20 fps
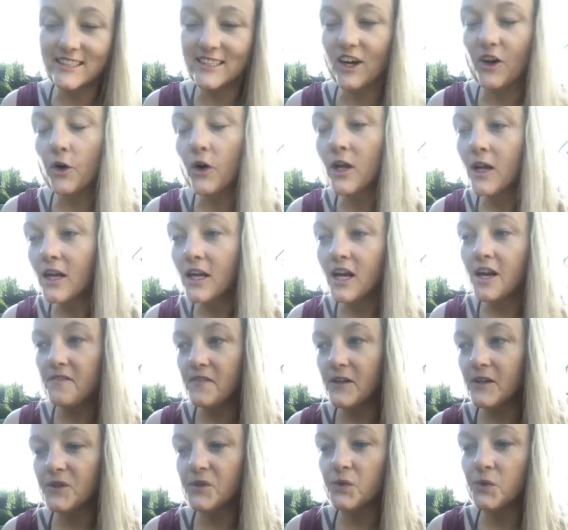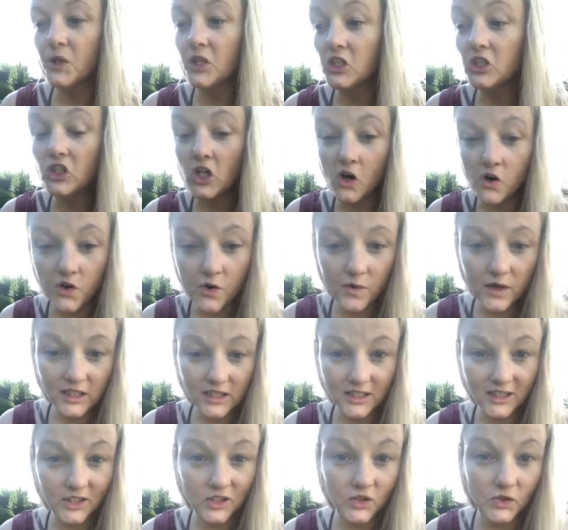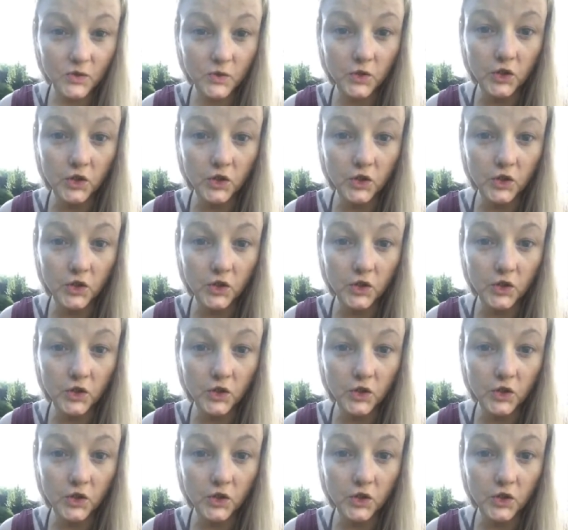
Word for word: So if you don't know what to do,